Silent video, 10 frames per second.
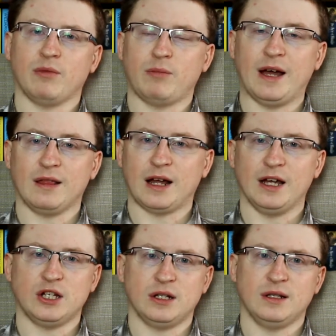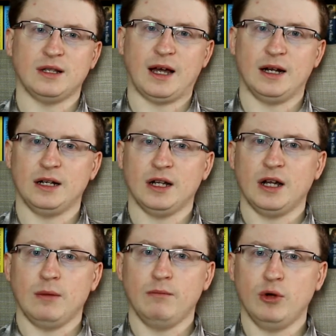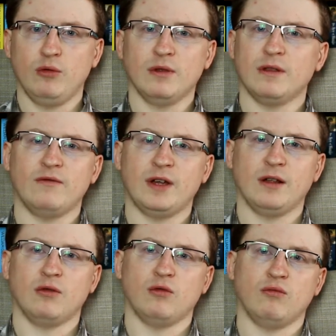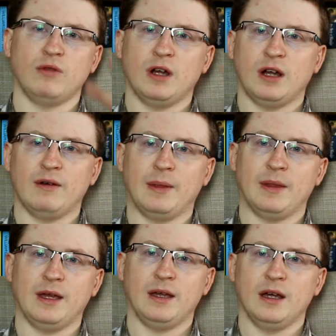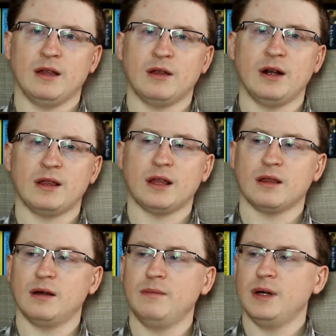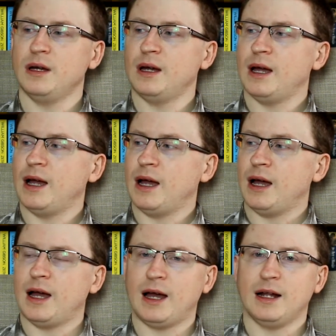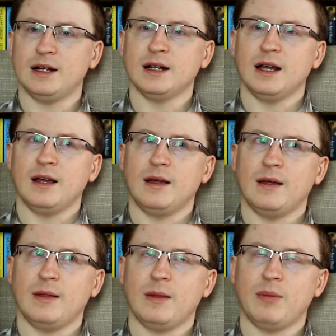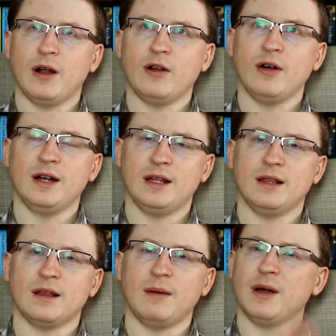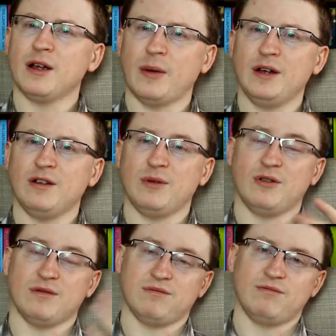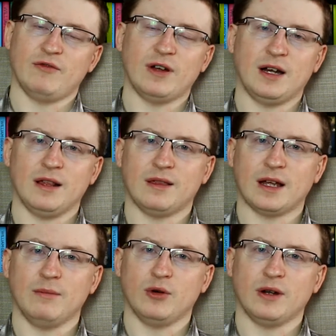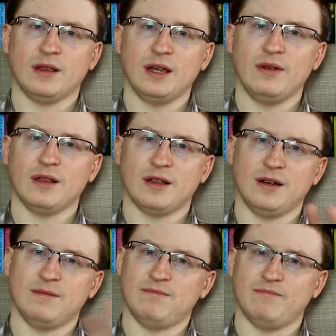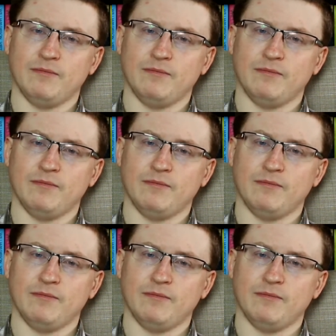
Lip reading: space stations and moons and things around the solar system. And the plot line is, I'm not going to go into it because frankly it's the second book in the series, so